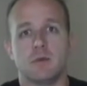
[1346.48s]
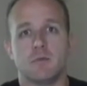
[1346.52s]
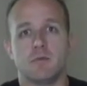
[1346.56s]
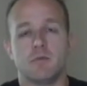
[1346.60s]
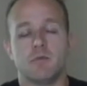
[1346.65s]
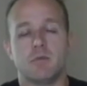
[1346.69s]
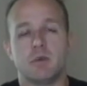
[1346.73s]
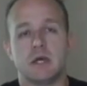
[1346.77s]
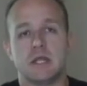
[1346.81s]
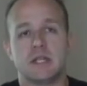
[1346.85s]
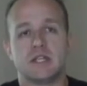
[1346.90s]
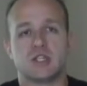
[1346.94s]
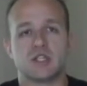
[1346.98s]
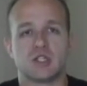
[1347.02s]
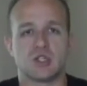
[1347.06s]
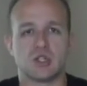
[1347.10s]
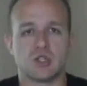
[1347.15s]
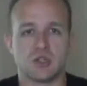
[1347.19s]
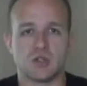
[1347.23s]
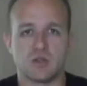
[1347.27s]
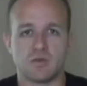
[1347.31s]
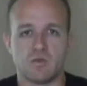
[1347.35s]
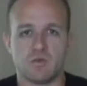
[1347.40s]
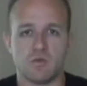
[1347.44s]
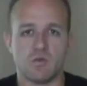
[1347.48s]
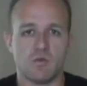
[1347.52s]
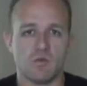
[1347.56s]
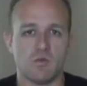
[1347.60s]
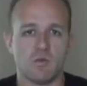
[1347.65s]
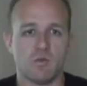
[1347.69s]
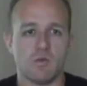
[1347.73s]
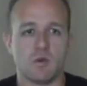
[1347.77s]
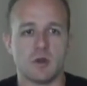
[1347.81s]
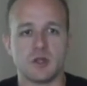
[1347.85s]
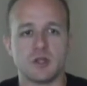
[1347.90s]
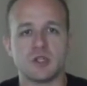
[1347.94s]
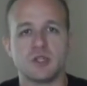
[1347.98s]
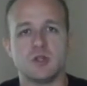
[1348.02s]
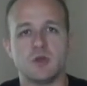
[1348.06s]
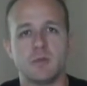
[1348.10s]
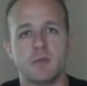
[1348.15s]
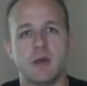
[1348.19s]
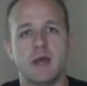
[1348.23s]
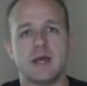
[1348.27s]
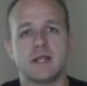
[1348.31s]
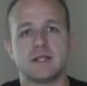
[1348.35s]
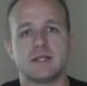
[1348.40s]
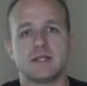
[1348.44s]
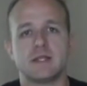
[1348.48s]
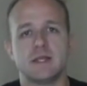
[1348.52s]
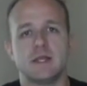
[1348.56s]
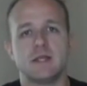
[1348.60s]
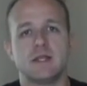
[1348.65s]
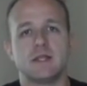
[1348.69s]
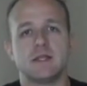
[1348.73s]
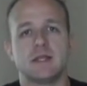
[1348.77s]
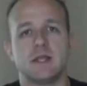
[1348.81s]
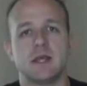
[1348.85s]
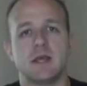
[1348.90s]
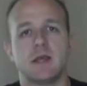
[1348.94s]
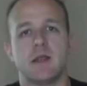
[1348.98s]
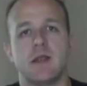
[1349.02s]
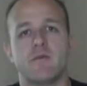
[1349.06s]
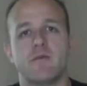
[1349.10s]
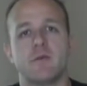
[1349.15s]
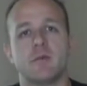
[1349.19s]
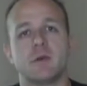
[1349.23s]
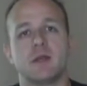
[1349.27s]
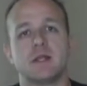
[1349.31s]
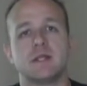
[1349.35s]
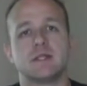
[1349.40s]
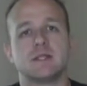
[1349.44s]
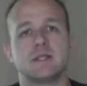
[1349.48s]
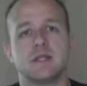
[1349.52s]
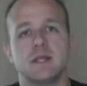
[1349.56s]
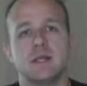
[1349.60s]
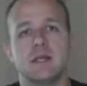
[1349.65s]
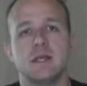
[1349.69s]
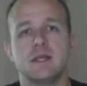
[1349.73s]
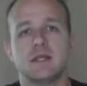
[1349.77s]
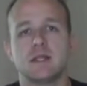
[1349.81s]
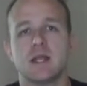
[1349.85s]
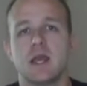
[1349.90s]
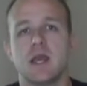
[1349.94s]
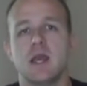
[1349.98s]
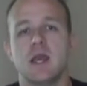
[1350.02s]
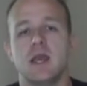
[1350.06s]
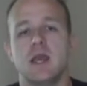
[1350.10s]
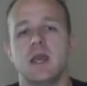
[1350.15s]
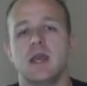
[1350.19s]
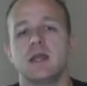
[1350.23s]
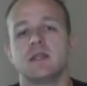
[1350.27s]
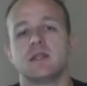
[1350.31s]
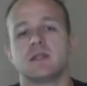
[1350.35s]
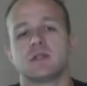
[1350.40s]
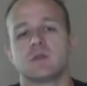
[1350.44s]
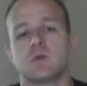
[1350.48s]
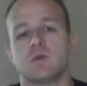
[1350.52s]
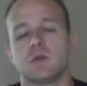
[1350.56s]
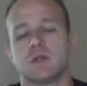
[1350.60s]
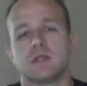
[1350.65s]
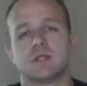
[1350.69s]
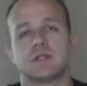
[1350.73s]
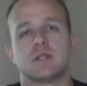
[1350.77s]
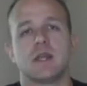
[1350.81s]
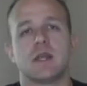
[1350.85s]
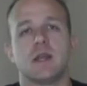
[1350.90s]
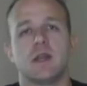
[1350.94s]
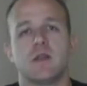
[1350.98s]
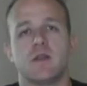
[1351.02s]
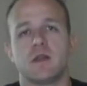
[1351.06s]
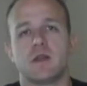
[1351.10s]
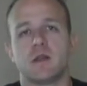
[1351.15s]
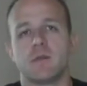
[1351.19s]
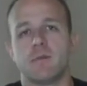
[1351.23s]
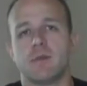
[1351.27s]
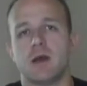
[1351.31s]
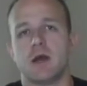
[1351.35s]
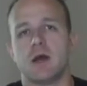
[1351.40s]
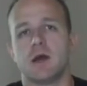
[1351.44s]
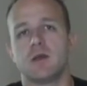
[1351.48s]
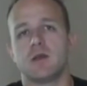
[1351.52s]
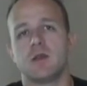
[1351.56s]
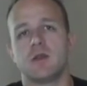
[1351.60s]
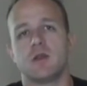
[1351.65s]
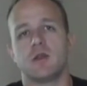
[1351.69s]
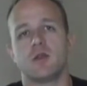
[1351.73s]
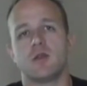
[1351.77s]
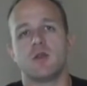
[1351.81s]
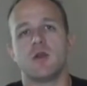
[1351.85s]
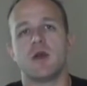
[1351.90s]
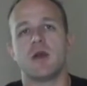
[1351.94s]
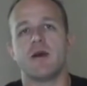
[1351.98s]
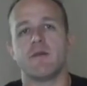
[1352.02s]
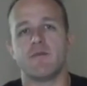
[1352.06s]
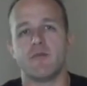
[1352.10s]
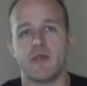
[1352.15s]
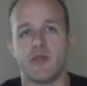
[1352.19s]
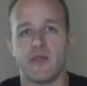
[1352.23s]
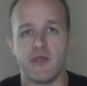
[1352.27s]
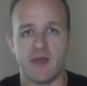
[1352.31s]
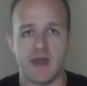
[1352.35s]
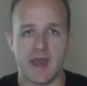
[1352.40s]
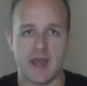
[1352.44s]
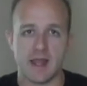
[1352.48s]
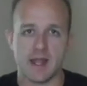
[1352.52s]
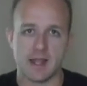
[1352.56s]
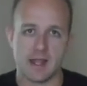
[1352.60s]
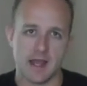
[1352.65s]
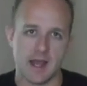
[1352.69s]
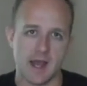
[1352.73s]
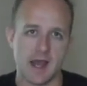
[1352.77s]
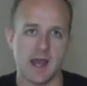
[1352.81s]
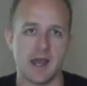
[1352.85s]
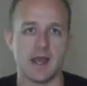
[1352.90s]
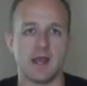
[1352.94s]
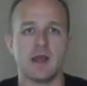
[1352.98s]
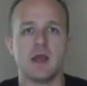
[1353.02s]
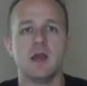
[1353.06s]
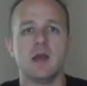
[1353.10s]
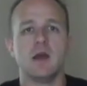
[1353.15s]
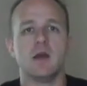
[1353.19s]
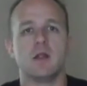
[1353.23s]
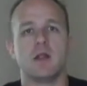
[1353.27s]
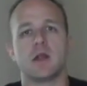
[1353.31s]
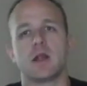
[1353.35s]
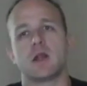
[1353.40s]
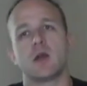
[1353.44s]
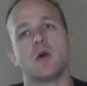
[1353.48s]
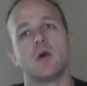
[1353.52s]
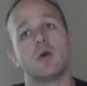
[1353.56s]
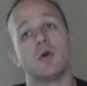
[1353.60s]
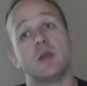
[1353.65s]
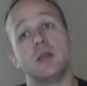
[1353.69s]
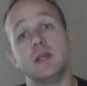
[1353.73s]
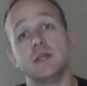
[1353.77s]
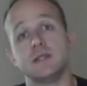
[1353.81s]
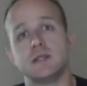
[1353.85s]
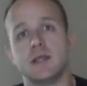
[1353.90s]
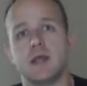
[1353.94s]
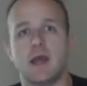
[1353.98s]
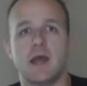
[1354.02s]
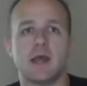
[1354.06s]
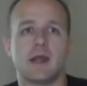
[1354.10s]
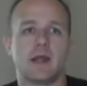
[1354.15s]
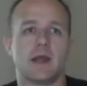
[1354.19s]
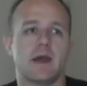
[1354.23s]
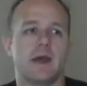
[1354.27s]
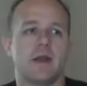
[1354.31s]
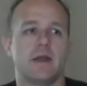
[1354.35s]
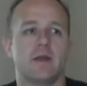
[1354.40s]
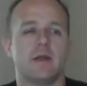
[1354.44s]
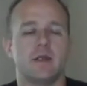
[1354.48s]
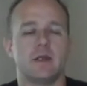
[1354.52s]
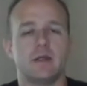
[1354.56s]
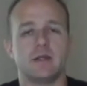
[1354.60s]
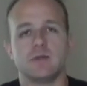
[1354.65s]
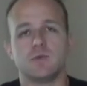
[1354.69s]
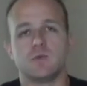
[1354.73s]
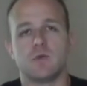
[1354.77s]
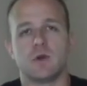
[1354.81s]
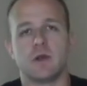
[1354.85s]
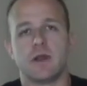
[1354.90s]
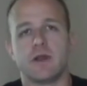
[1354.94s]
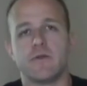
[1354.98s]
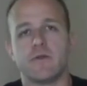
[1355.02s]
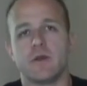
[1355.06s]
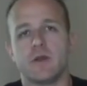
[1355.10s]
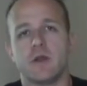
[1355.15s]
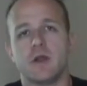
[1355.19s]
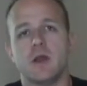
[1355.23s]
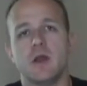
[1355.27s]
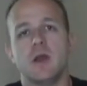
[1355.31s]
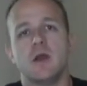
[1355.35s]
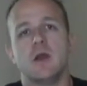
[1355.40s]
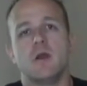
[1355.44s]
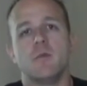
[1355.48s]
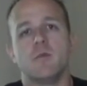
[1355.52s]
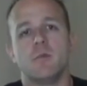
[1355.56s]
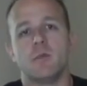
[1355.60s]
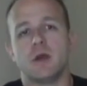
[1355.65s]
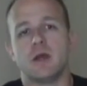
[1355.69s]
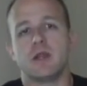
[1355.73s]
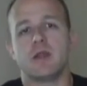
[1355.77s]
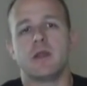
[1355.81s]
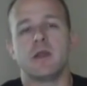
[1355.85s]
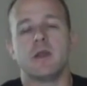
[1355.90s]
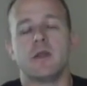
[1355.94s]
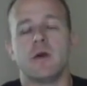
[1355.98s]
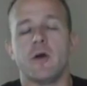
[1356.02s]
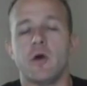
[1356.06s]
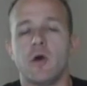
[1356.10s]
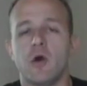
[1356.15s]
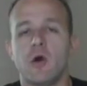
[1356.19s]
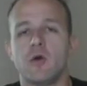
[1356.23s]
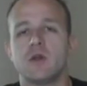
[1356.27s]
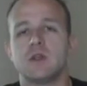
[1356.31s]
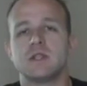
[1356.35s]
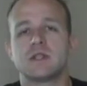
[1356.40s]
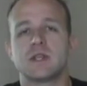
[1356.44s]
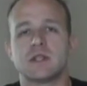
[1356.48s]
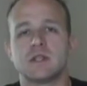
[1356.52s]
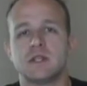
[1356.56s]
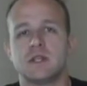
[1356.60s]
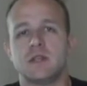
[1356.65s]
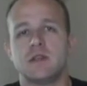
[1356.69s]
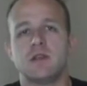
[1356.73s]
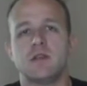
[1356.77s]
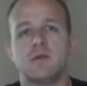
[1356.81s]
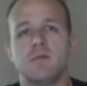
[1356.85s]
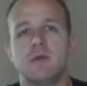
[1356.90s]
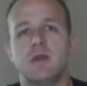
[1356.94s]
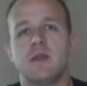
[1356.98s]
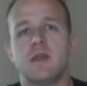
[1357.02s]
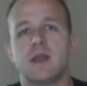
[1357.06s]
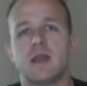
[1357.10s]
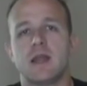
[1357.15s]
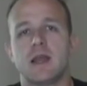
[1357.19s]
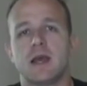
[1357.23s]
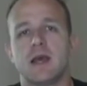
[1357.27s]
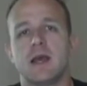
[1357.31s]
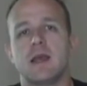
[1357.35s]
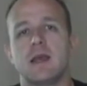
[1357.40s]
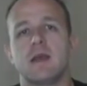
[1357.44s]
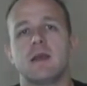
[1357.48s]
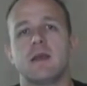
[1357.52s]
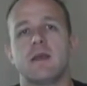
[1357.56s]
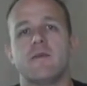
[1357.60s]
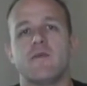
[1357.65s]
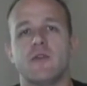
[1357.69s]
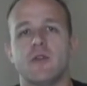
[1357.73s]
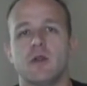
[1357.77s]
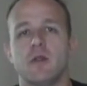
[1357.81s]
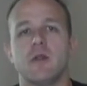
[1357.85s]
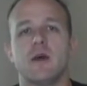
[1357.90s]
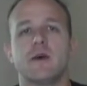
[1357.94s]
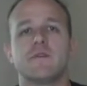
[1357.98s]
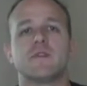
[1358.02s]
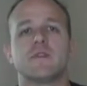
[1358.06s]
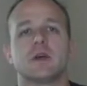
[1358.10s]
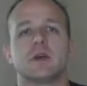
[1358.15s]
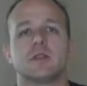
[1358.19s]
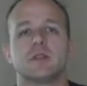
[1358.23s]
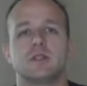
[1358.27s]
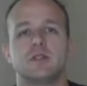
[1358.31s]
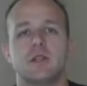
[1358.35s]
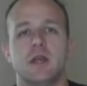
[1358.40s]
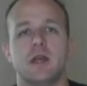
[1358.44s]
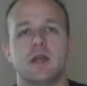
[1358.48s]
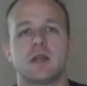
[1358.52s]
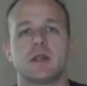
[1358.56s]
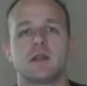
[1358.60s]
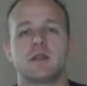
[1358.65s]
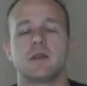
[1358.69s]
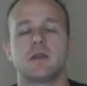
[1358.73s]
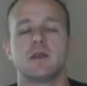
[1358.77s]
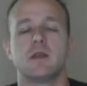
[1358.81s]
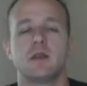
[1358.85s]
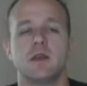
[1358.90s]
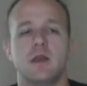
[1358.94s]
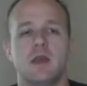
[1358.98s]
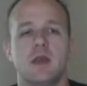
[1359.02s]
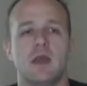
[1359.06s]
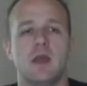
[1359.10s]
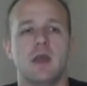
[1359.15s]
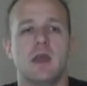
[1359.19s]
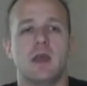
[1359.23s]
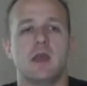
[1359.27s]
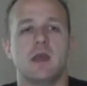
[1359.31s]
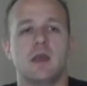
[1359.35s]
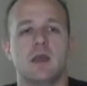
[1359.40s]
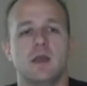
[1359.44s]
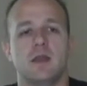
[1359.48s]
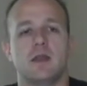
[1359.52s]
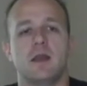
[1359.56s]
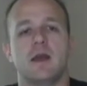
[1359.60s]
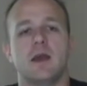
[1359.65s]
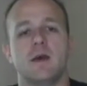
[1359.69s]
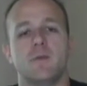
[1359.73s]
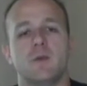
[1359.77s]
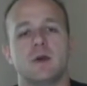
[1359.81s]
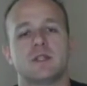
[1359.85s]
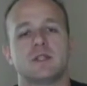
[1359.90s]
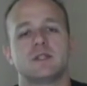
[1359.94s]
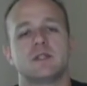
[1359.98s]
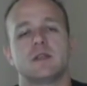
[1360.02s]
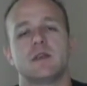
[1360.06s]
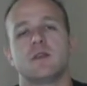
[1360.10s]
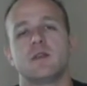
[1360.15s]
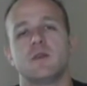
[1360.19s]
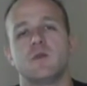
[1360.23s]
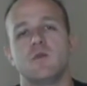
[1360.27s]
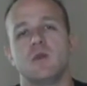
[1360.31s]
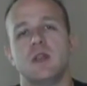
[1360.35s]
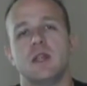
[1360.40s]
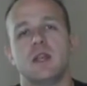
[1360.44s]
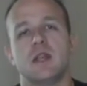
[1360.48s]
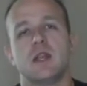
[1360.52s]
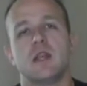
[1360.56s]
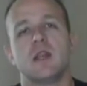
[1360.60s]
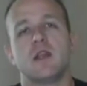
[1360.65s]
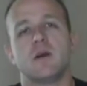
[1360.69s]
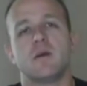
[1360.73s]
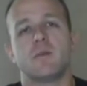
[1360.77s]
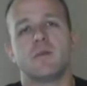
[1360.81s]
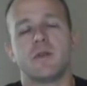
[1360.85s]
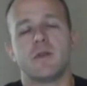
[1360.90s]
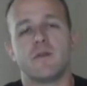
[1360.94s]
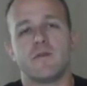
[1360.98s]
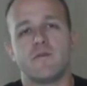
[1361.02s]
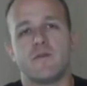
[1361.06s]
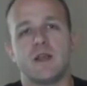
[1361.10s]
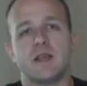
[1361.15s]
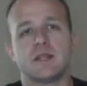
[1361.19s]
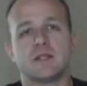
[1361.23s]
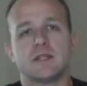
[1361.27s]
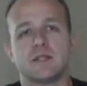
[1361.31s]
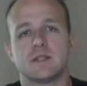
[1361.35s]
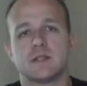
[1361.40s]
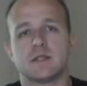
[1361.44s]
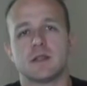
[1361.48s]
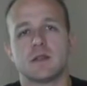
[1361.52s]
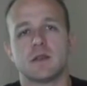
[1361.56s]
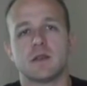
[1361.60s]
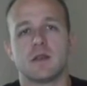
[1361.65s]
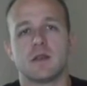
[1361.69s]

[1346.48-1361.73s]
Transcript: But it's just those one or two bad seeds that everybody sees and doesn't want to say anything about. You have that guy, like, oh, he's that guy or he's whatever. But he'll always continue to be that guy if they're left unchecked. And I'm not saying that we need to get up in their faces and